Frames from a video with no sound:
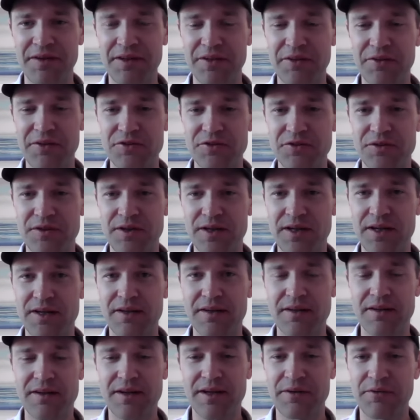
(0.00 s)
Like, you know, so
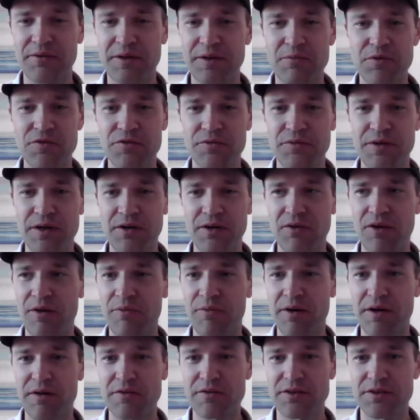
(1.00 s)
I, I, moved around a
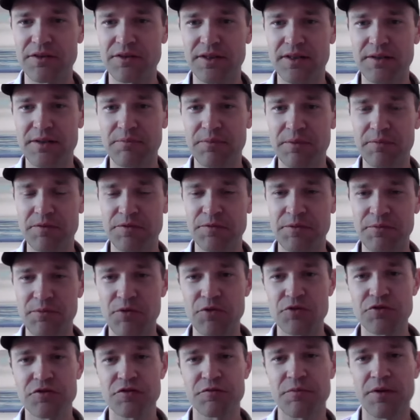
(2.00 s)
lot when I was a kid, but spent
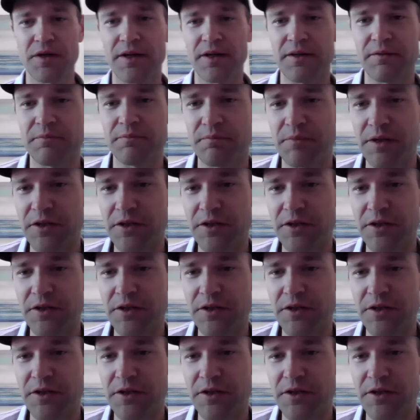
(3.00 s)
most of my,